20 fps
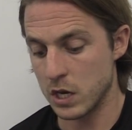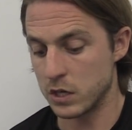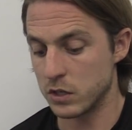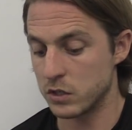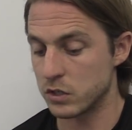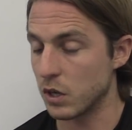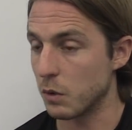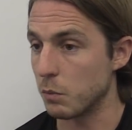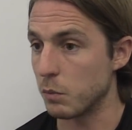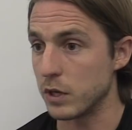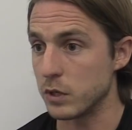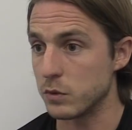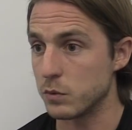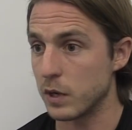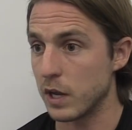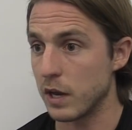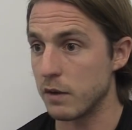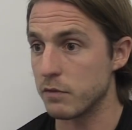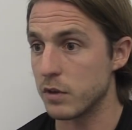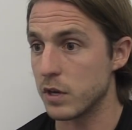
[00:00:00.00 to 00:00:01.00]
some weeks would
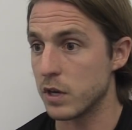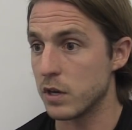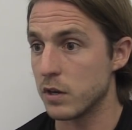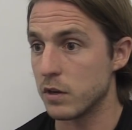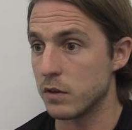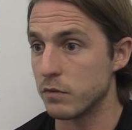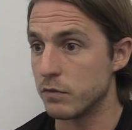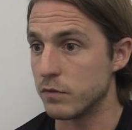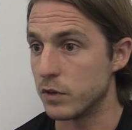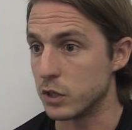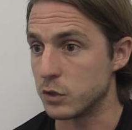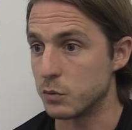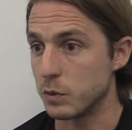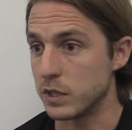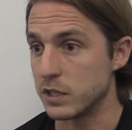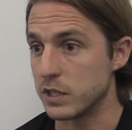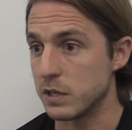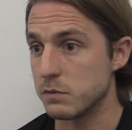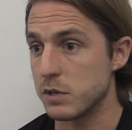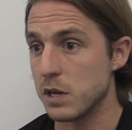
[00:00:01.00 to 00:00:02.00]
have first
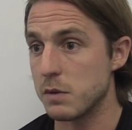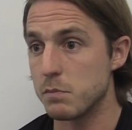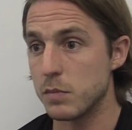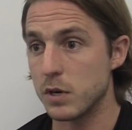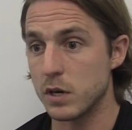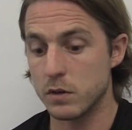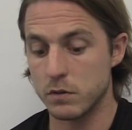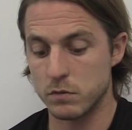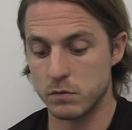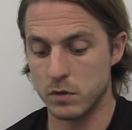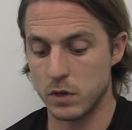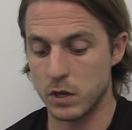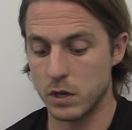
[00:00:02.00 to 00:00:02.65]
week September.